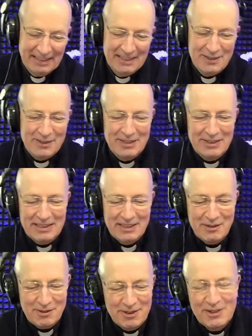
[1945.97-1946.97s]
So now thanks
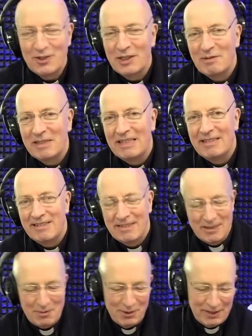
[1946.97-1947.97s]
for joining me here on
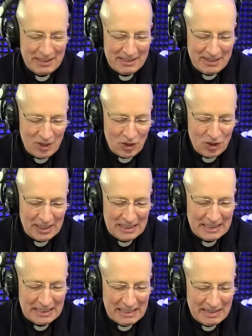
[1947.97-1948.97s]
this morning's
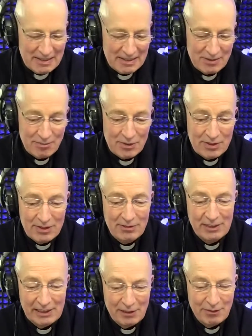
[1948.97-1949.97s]
Chatechesis. Some
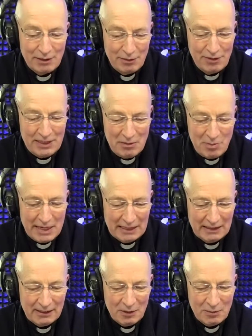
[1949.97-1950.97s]
lovely
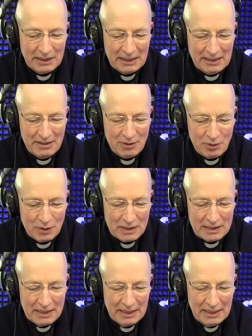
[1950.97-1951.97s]
feedback coming into us.